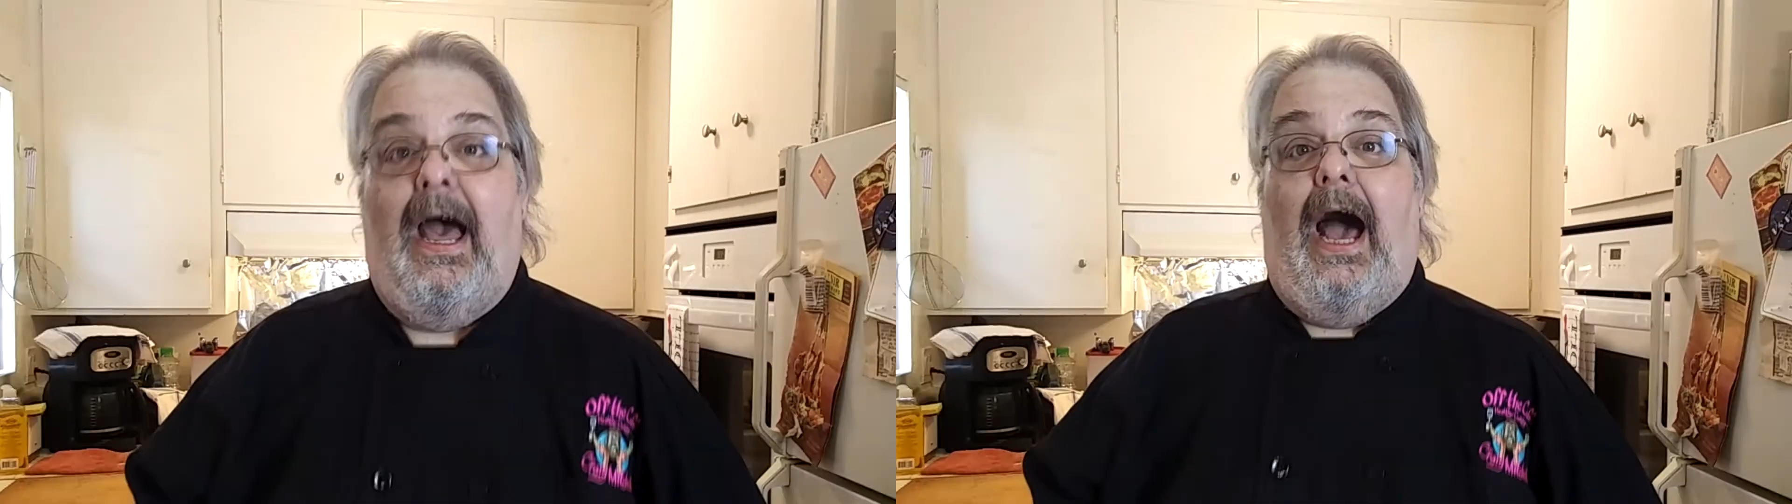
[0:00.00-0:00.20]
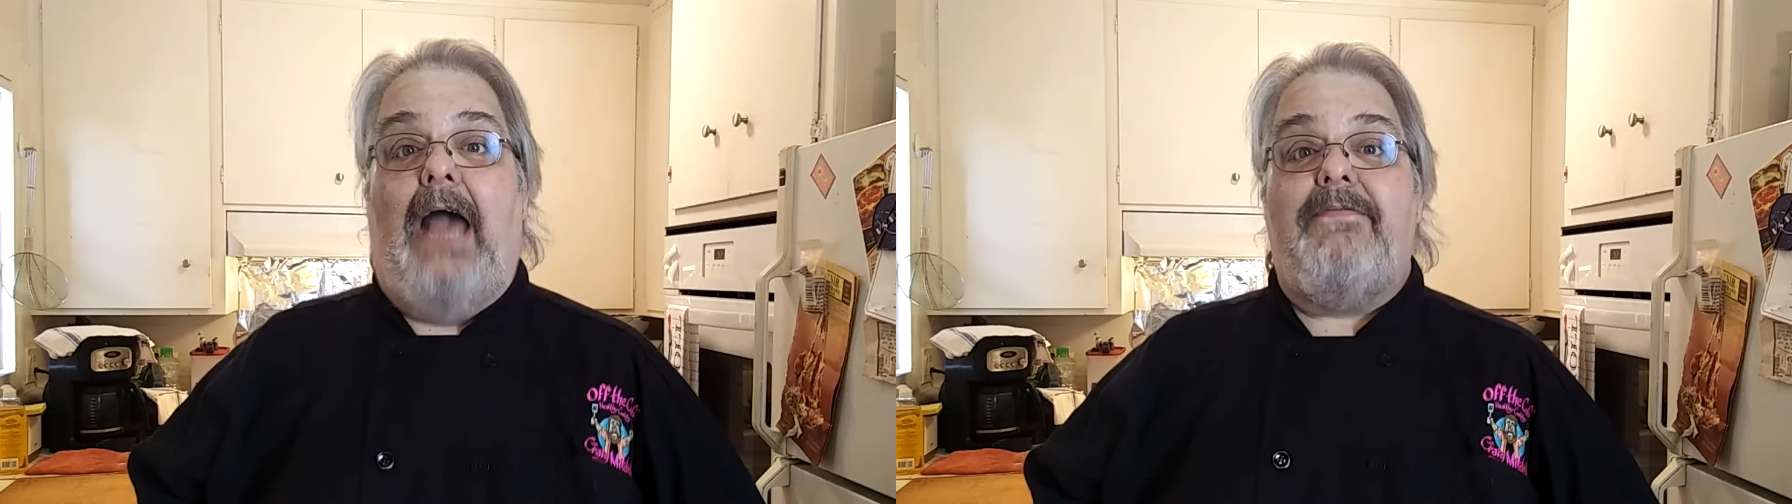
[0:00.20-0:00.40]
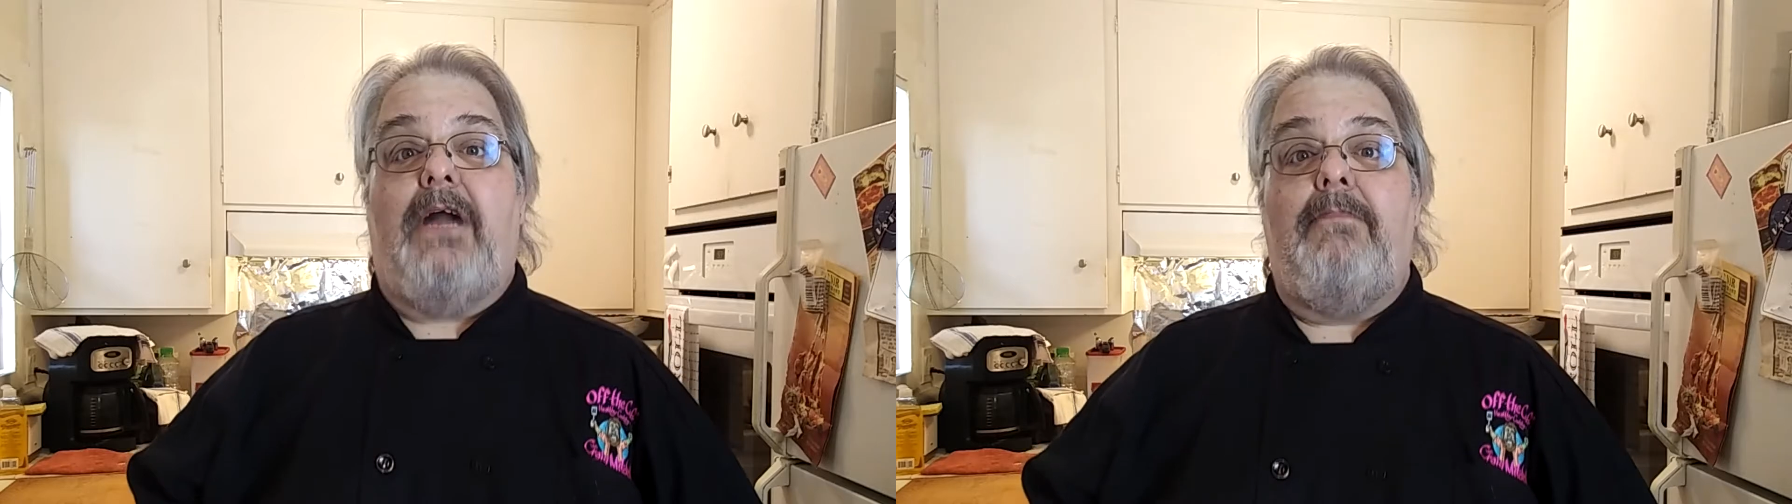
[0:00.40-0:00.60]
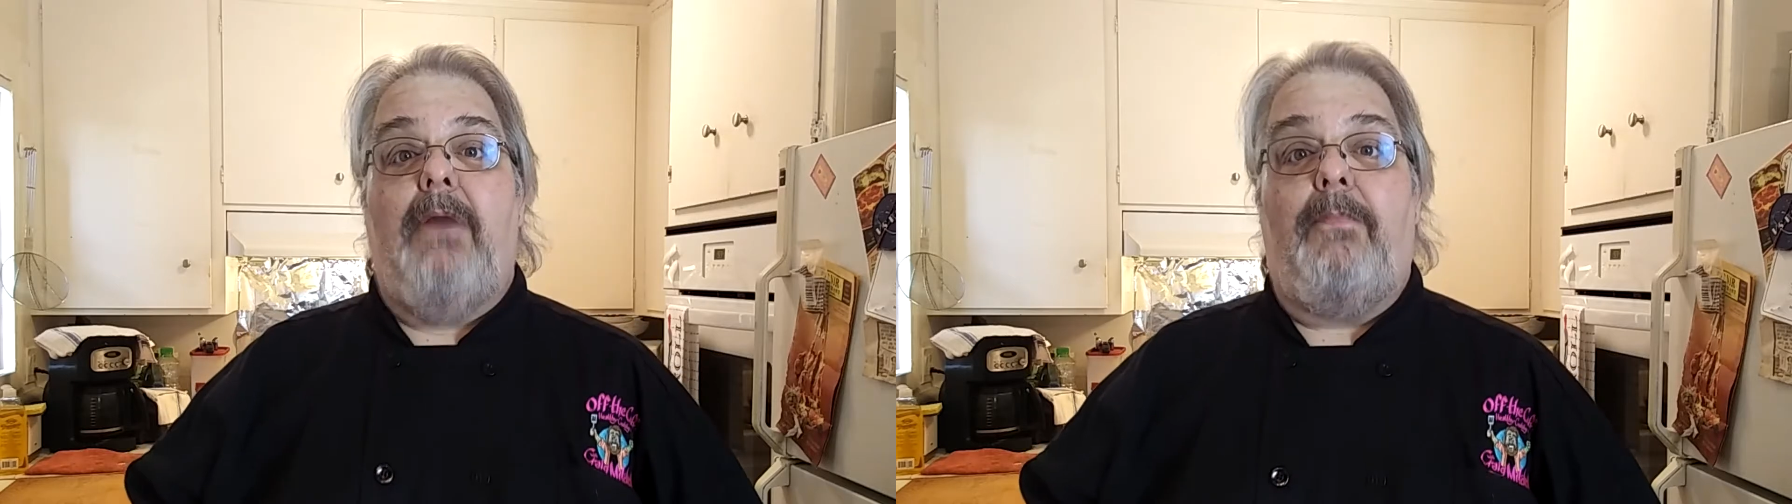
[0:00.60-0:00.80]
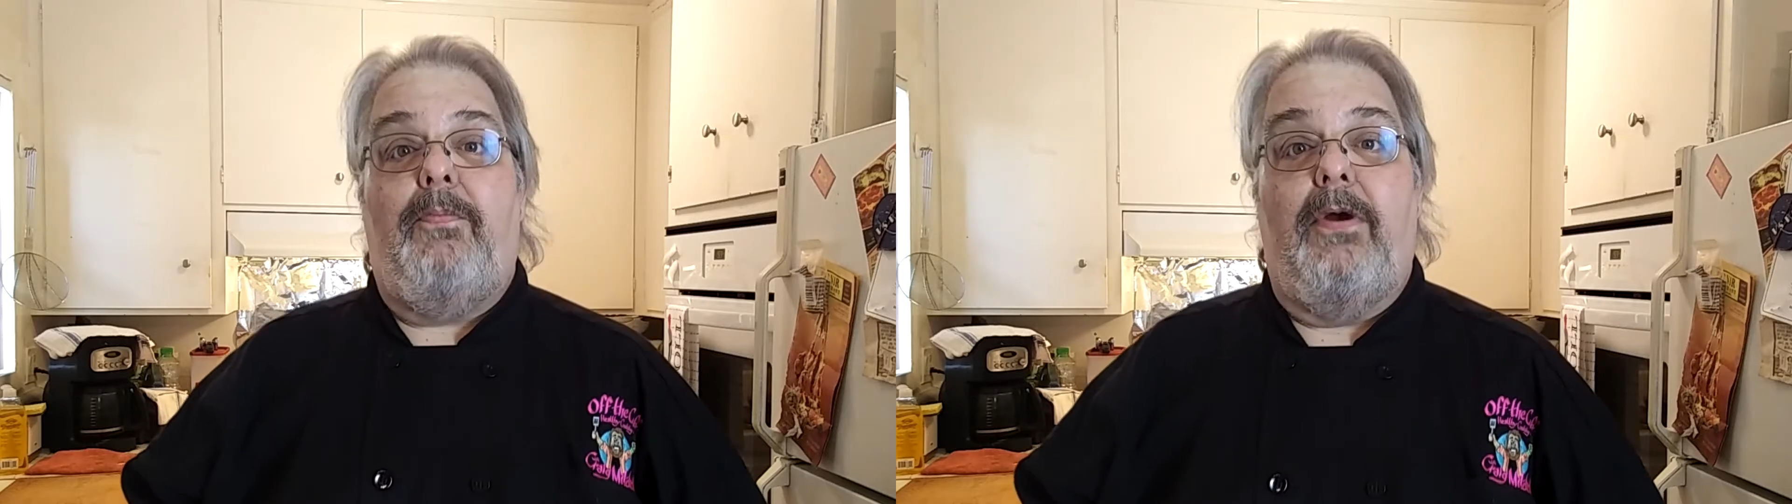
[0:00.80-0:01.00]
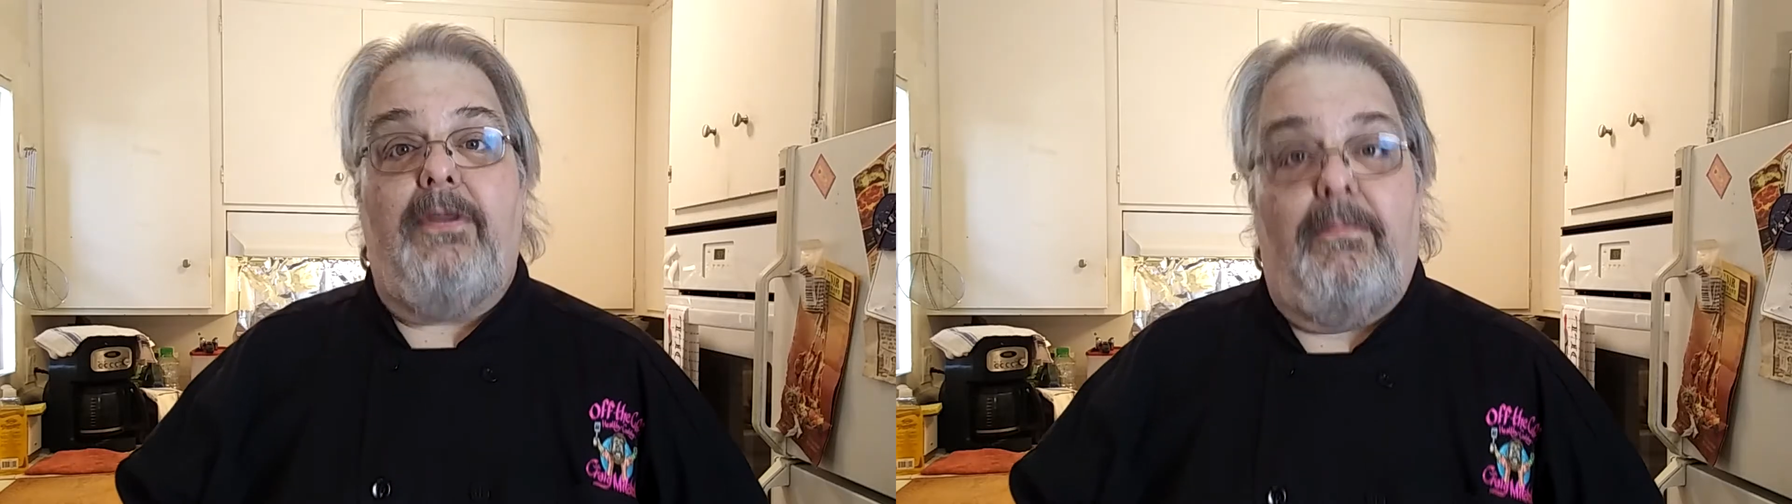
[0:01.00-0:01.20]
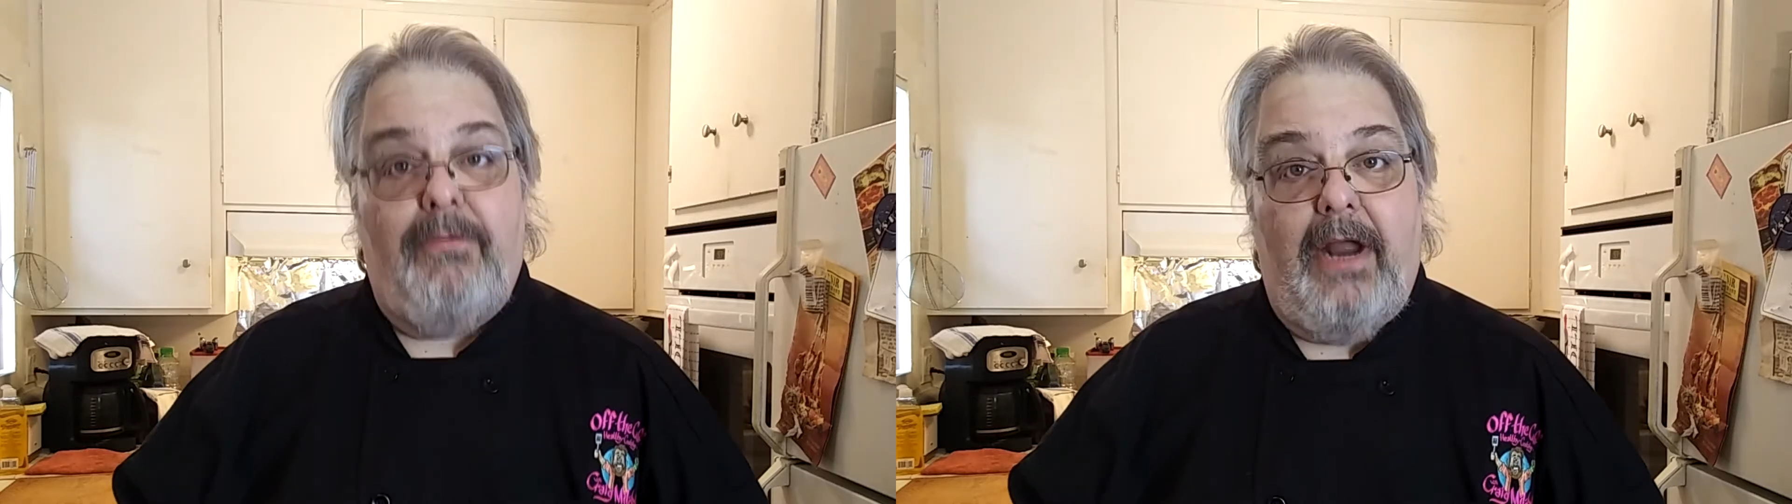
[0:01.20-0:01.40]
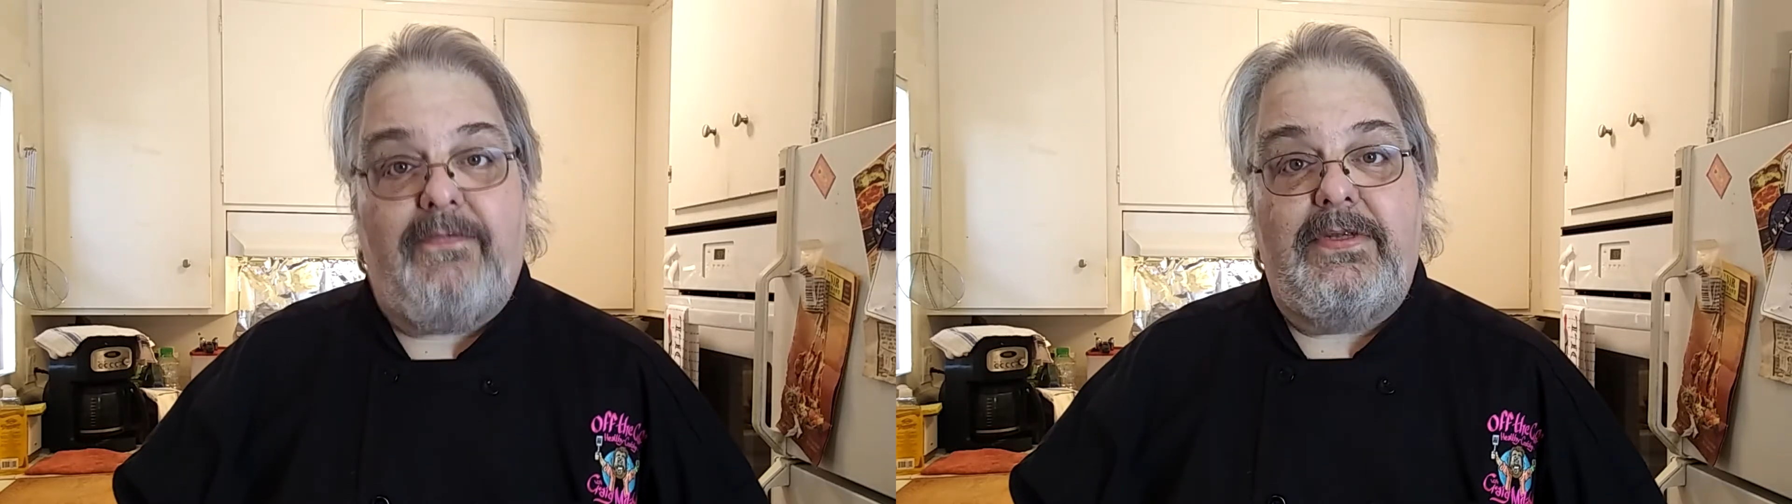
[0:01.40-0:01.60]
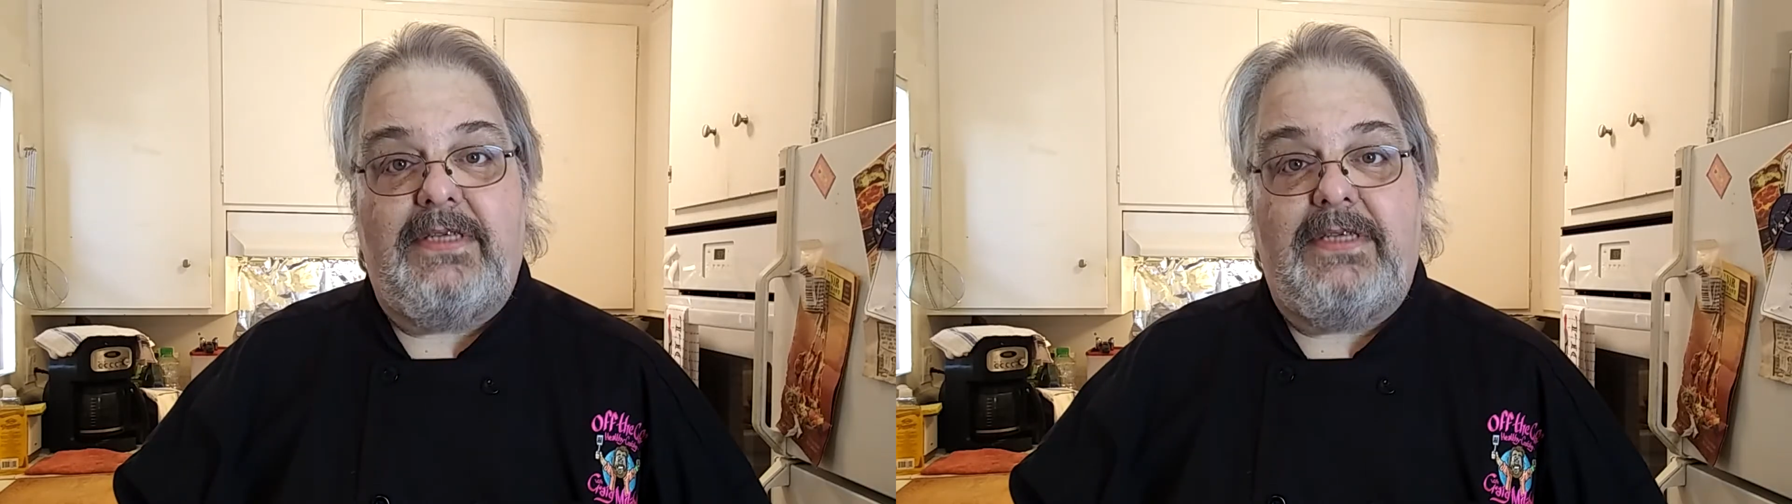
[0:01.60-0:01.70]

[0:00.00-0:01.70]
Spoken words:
I've come up with a breakfast